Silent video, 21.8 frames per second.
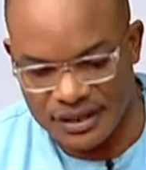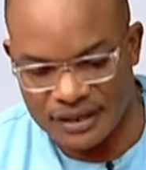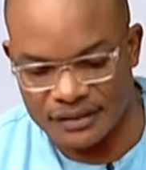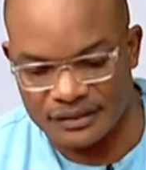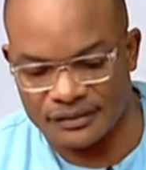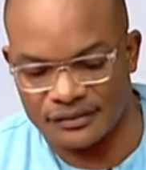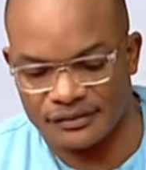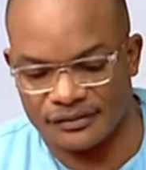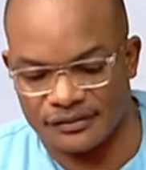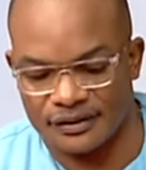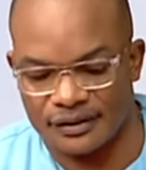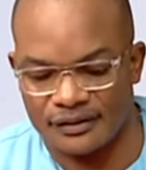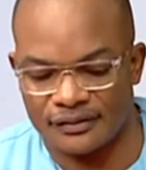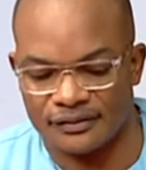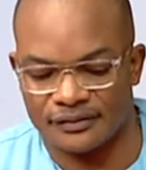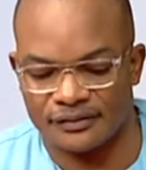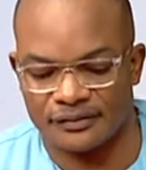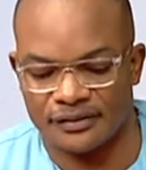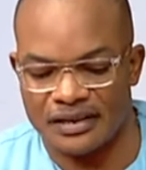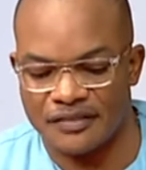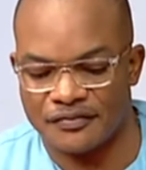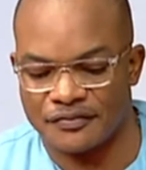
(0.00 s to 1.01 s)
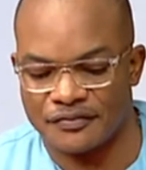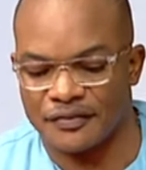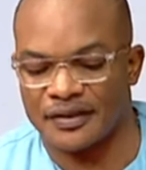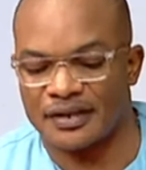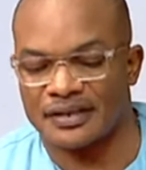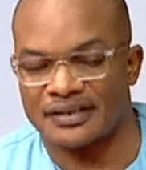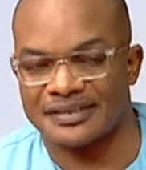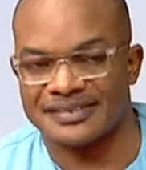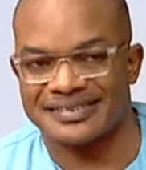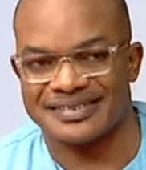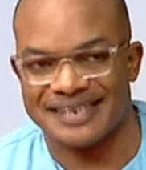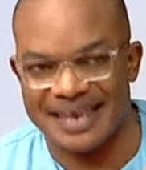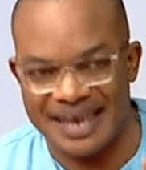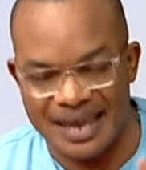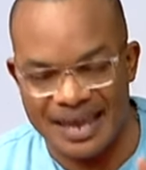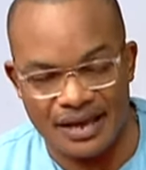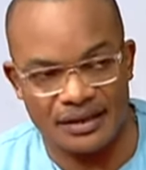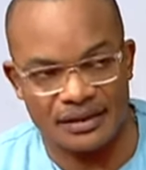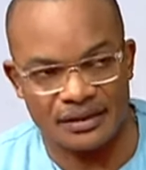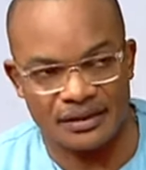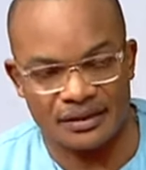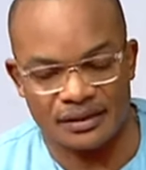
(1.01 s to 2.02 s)
And he says, if there is
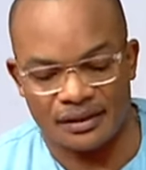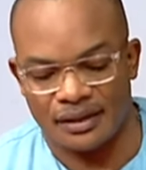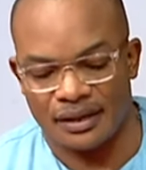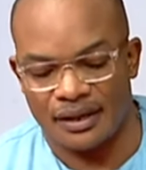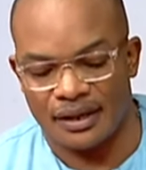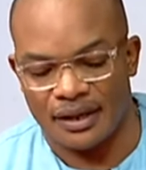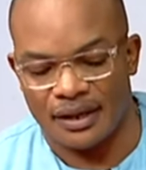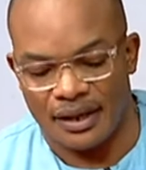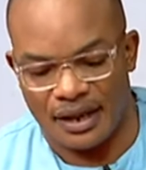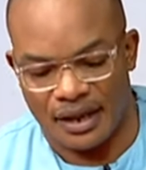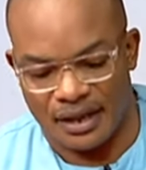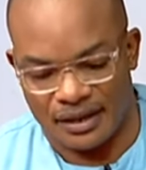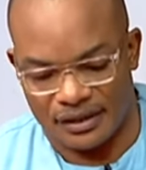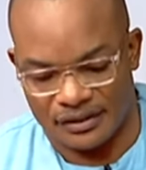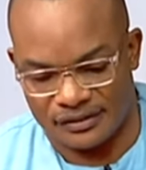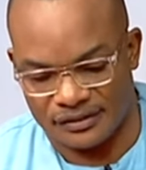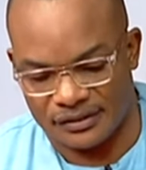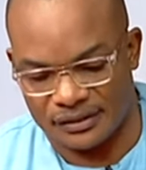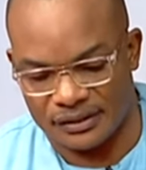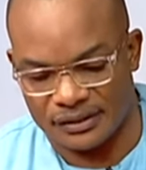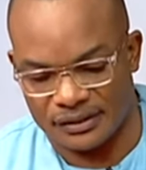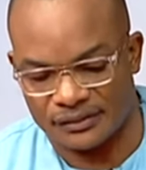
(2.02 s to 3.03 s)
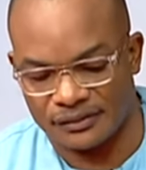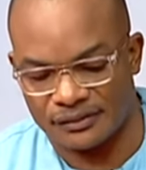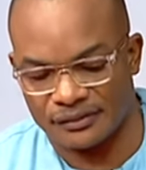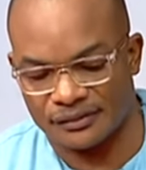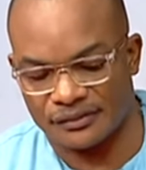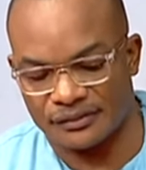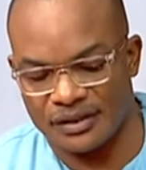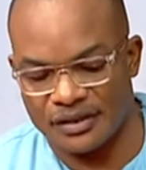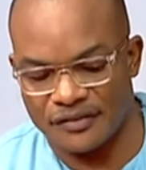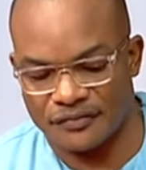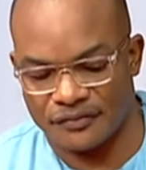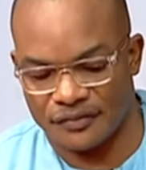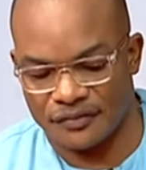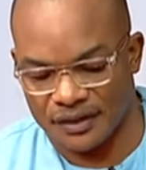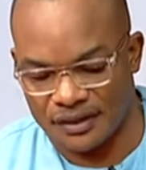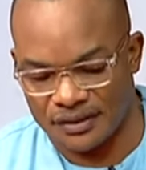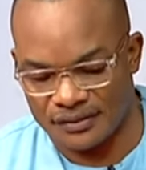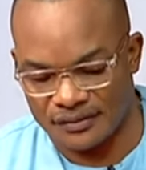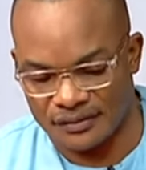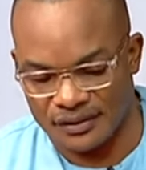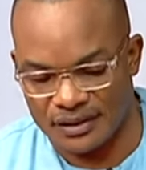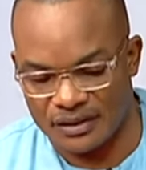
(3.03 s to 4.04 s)
any excellence, if there
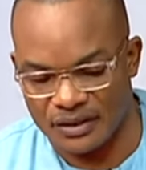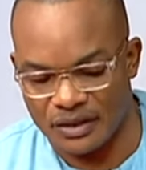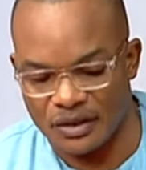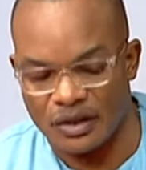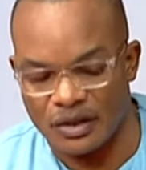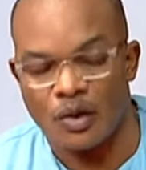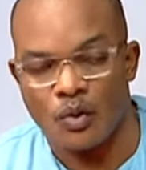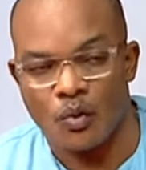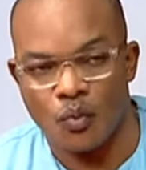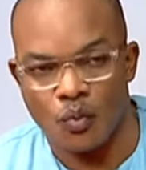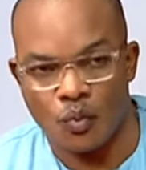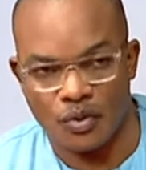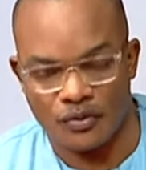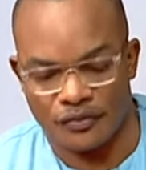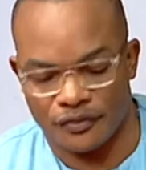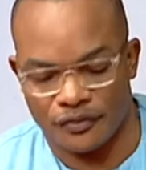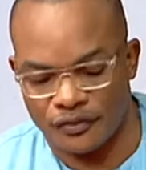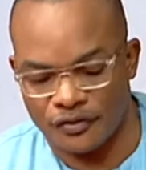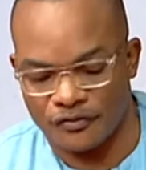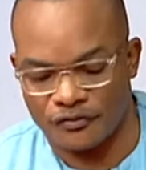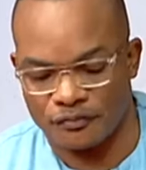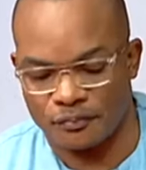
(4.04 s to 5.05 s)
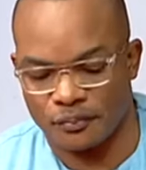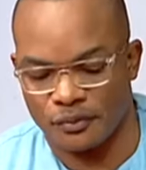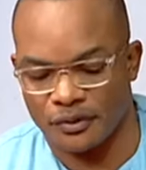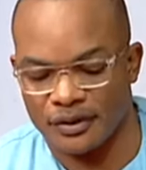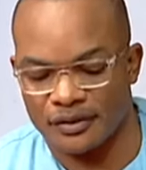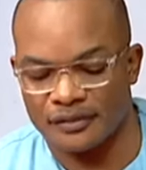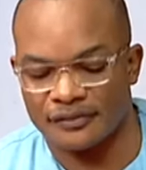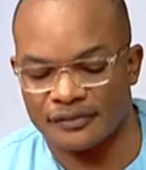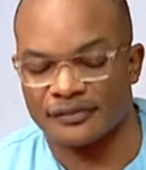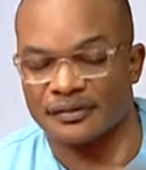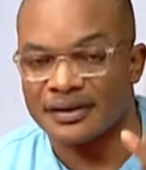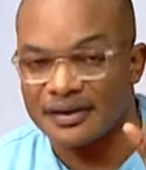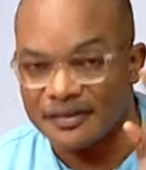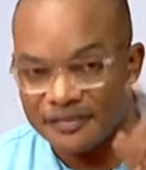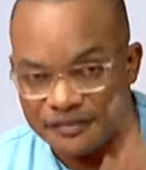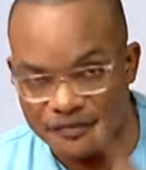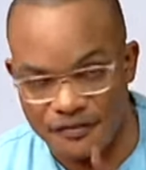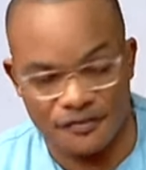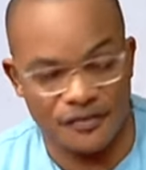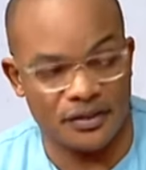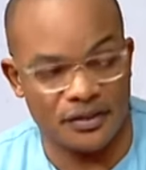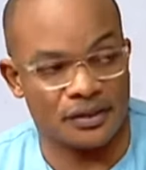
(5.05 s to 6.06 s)
is any worthy of praise,
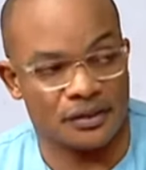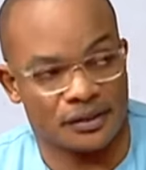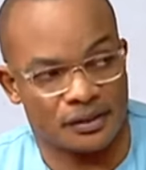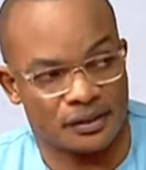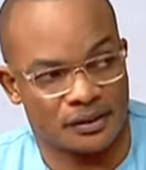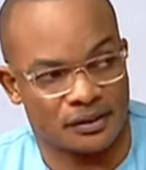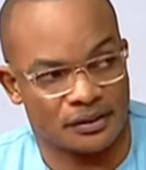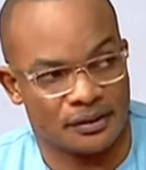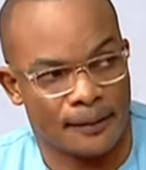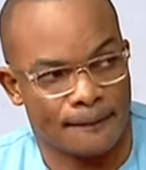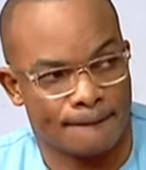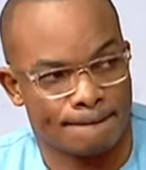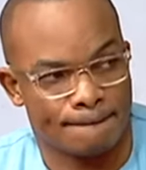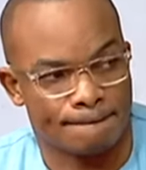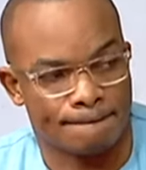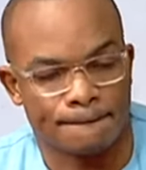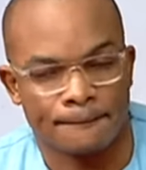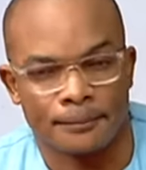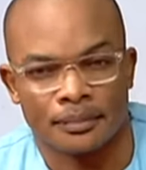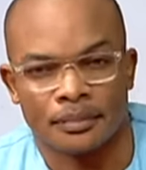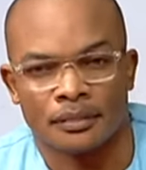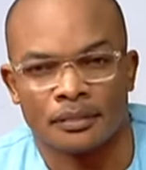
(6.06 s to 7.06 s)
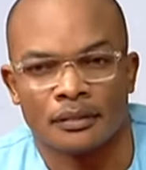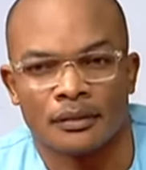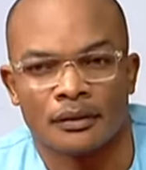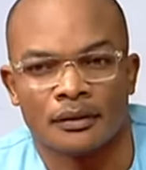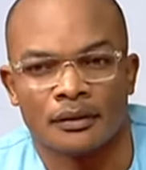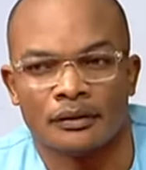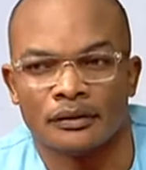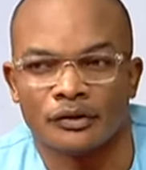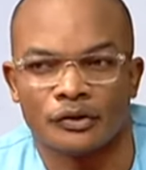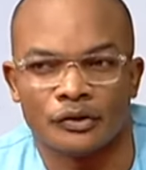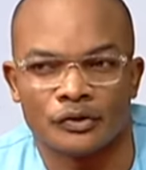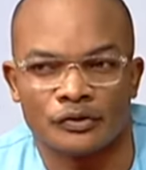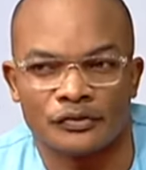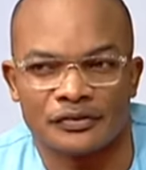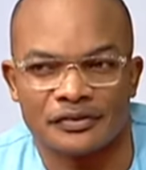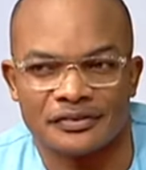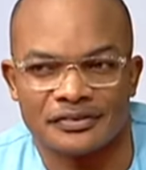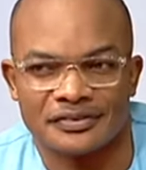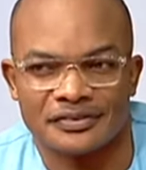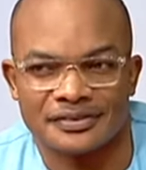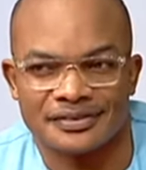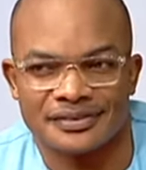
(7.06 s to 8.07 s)
think. You know, it's
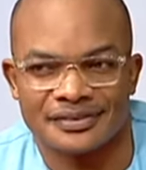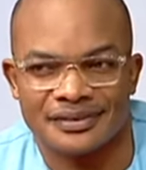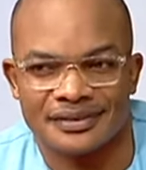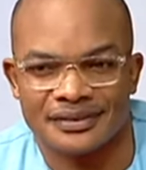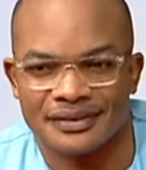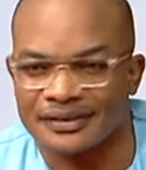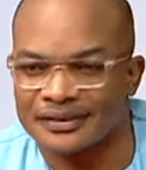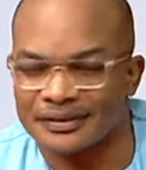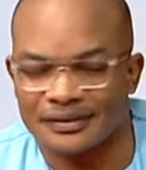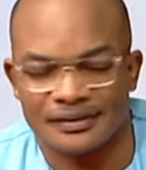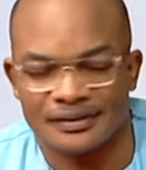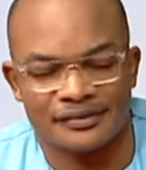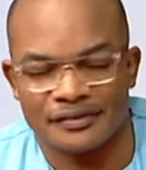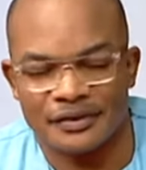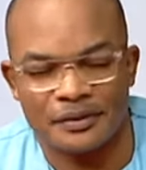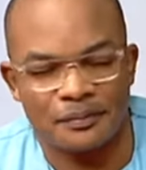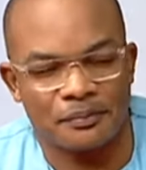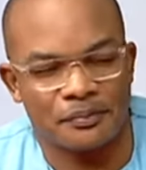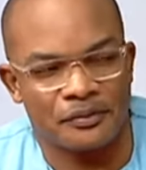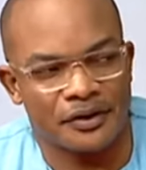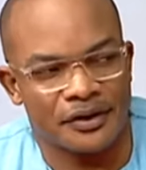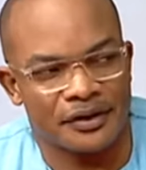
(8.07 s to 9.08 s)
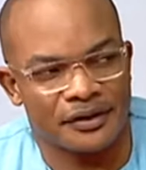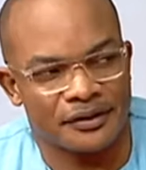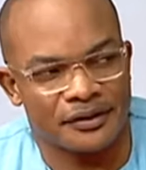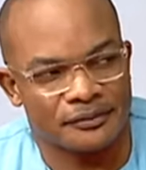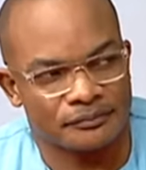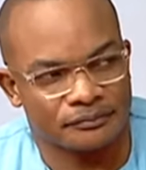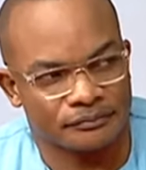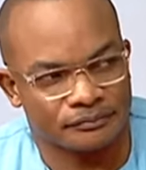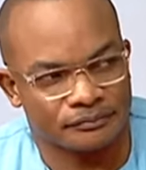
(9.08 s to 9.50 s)
interesting that he didn't say pray.